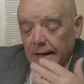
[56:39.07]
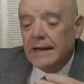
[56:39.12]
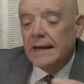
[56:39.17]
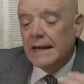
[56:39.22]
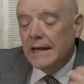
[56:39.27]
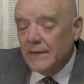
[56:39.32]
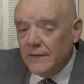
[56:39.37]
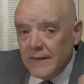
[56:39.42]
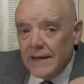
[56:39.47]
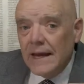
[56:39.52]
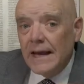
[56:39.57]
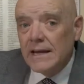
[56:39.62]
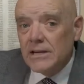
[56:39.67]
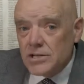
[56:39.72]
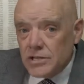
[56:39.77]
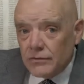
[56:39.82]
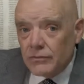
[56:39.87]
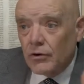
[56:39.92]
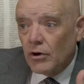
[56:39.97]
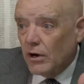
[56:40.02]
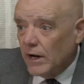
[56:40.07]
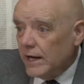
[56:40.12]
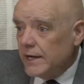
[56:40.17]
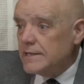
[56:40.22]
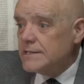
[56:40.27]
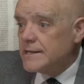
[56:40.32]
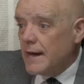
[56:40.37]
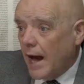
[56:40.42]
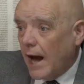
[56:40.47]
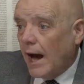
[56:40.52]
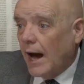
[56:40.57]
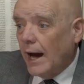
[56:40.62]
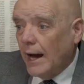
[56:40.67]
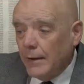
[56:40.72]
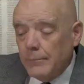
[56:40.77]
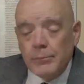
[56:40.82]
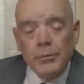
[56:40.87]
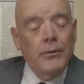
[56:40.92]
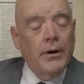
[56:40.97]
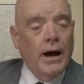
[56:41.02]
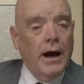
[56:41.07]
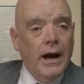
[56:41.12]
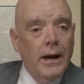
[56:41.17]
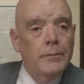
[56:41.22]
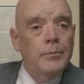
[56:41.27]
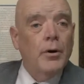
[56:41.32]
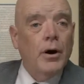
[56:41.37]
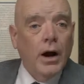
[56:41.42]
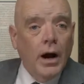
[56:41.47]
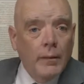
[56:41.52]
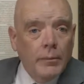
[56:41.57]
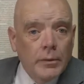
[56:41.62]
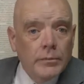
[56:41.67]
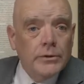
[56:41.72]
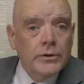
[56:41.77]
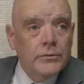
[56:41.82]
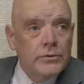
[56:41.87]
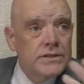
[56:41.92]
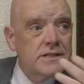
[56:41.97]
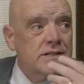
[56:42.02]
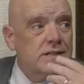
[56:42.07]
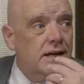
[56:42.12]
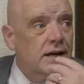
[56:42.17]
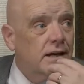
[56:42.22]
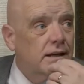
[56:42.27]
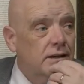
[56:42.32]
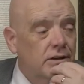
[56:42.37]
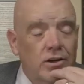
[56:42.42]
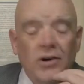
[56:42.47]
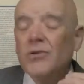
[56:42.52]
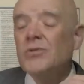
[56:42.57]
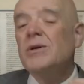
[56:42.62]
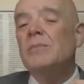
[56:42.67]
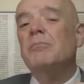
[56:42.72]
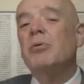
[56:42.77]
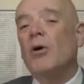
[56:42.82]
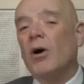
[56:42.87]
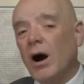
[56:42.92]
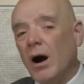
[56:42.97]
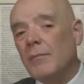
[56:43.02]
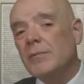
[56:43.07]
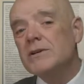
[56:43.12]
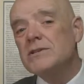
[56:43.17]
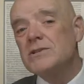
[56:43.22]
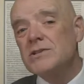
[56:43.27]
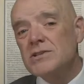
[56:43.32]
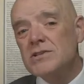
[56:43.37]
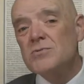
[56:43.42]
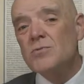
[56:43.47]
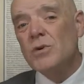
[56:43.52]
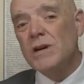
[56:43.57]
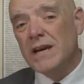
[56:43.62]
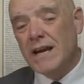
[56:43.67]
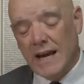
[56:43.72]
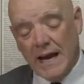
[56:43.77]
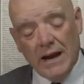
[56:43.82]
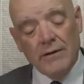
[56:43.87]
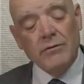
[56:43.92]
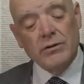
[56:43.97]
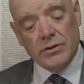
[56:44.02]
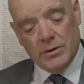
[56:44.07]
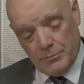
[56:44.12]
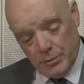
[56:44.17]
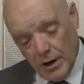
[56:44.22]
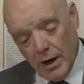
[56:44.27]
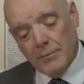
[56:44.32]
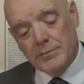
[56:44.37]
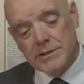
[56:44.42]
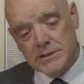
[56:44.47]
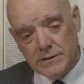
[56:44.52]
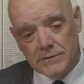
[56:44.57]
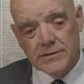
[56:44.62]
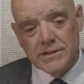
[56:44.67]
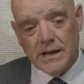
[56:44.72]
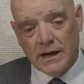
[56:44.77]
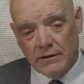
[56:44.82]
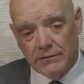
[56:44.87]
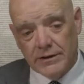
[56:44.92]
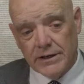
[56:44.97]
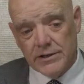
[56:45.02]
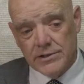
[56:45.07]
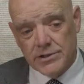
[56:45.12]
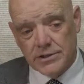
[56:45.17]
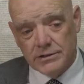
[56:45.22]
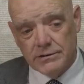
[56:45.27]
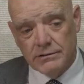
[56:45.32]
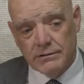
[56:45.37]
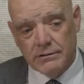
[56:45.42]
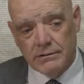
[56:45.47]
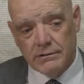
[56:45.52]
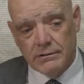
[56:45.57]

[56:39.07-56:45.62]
In the age of grace, I, I probably would say, you know, the promises we have are the promise of salvation.